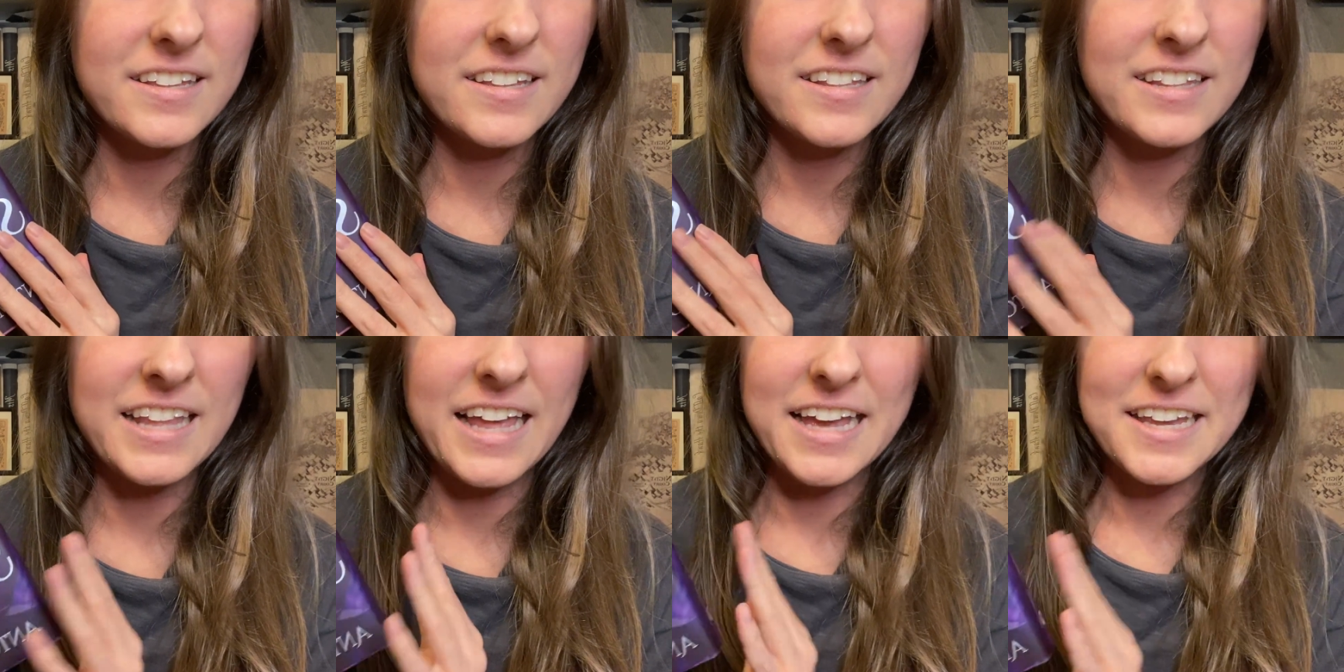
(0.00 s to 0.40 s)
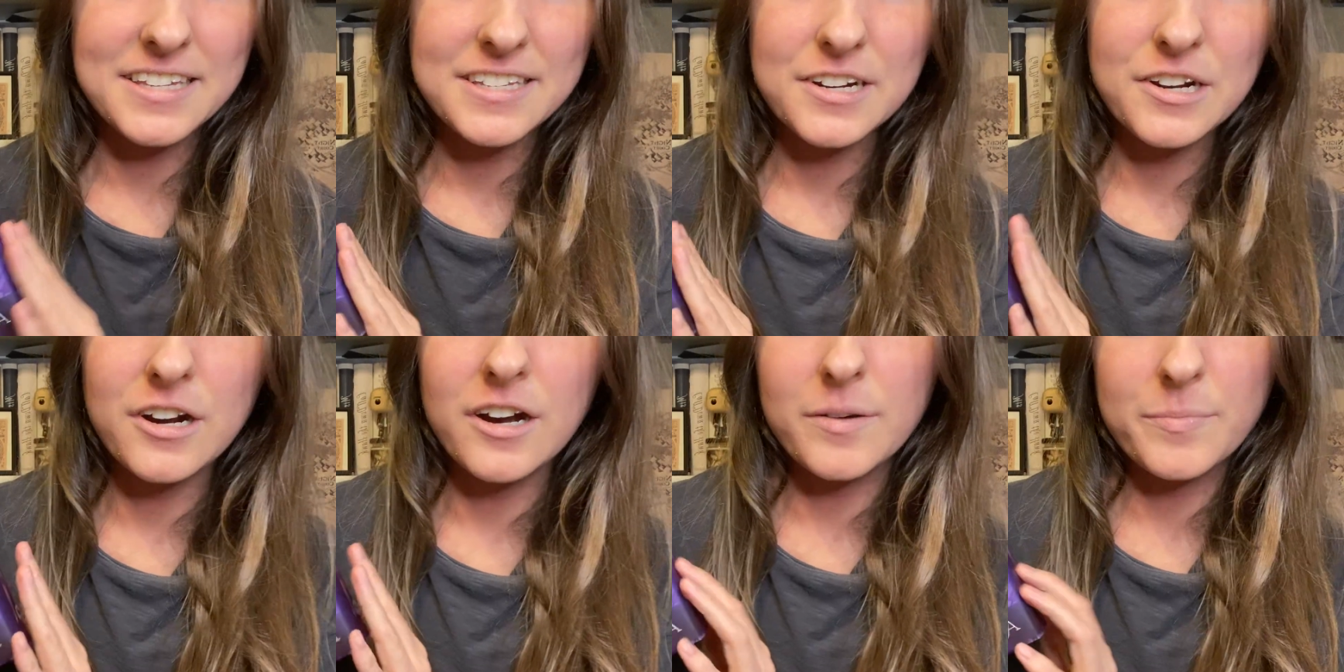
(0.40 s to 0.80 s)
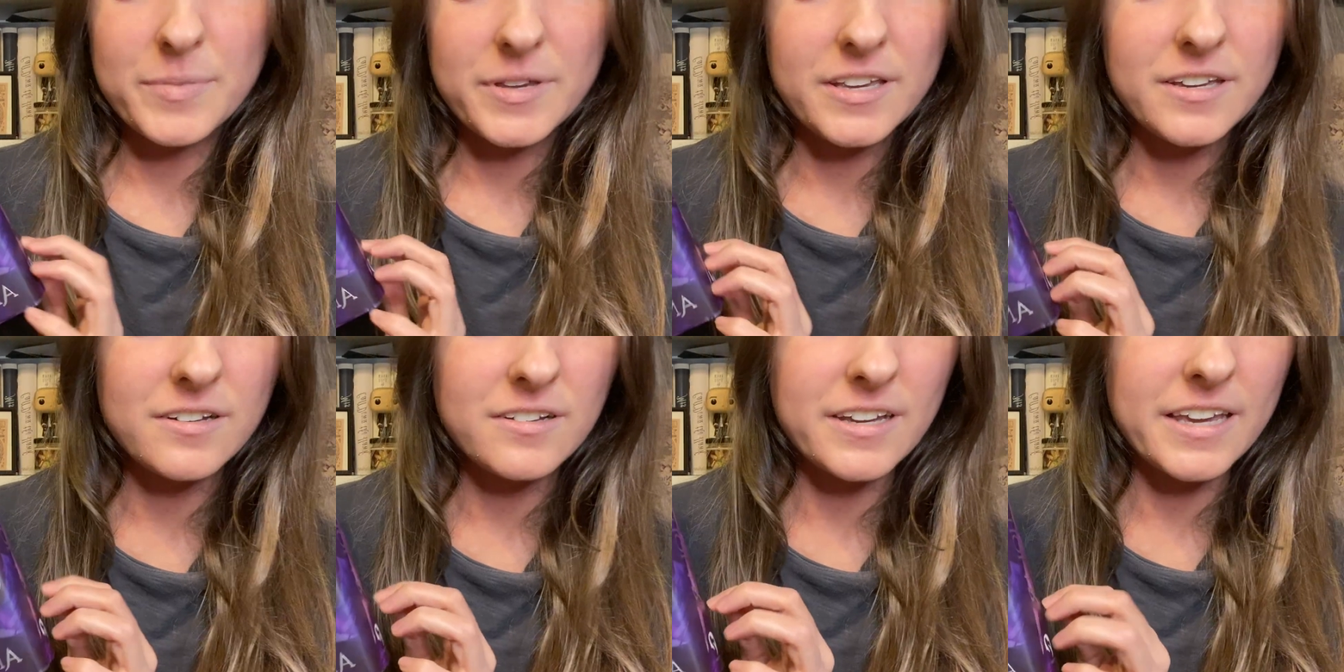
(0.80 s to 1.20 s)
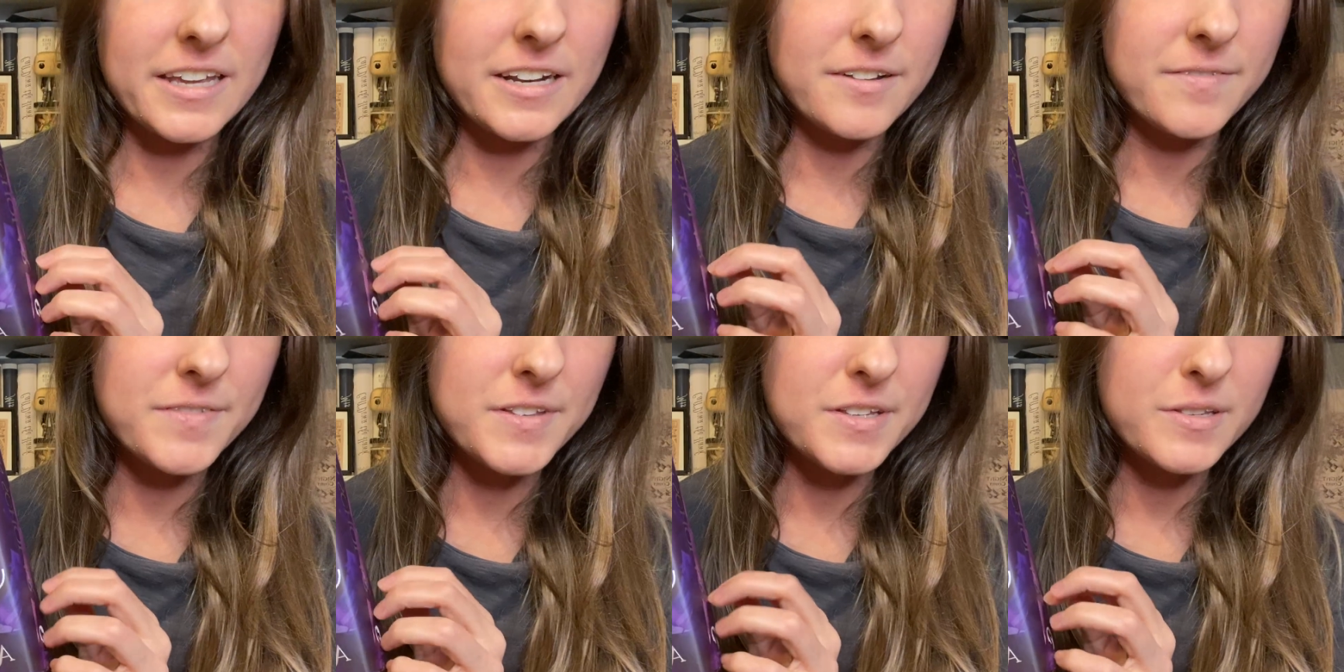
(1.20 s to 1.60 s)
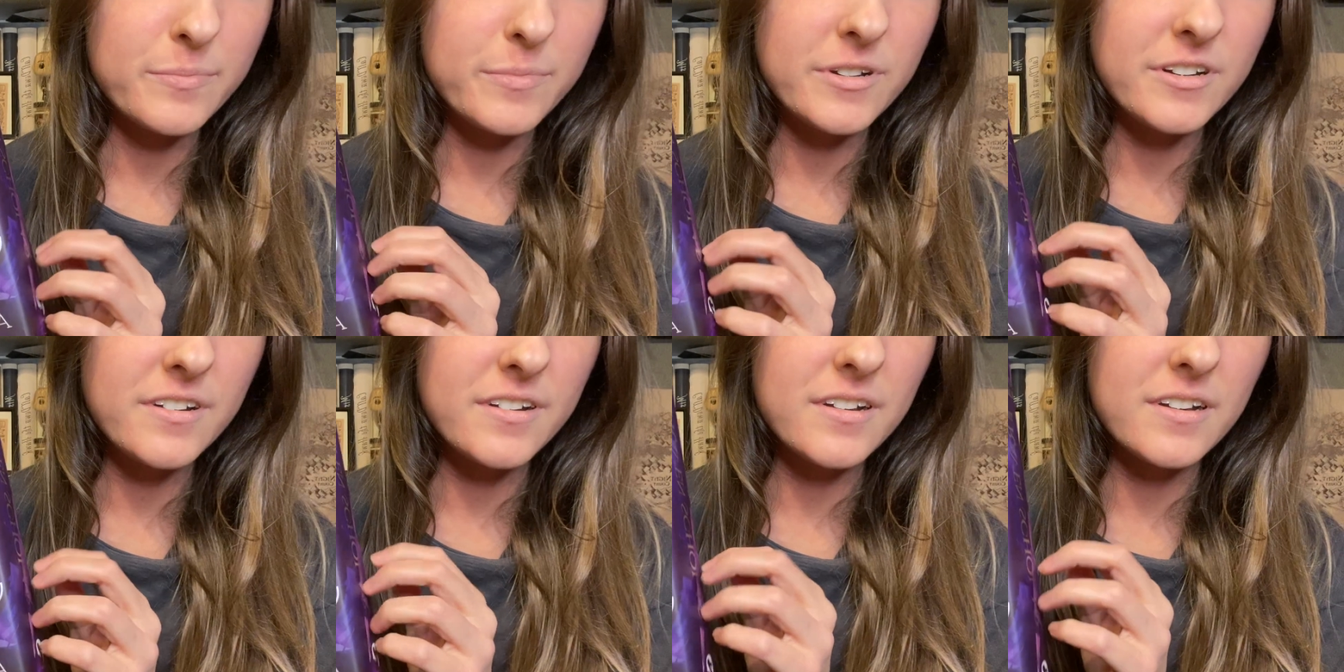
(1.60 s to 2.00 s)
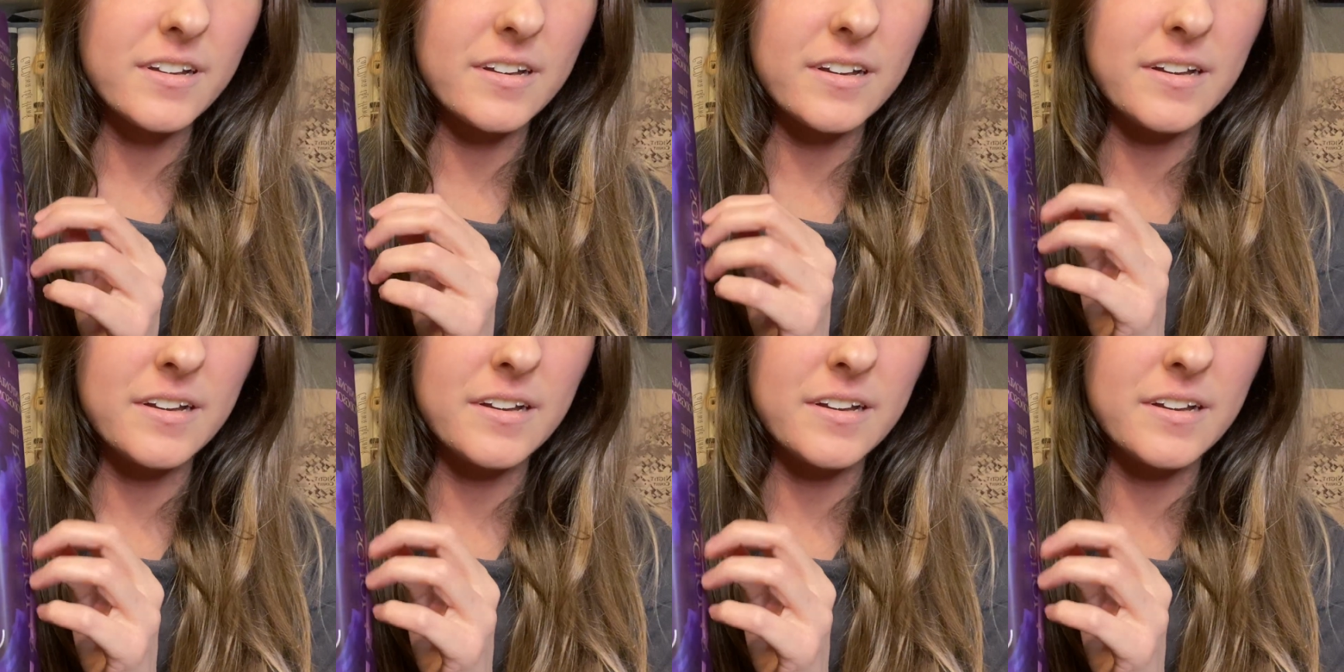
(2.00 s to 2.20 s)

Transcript: last copy I'll get of this book.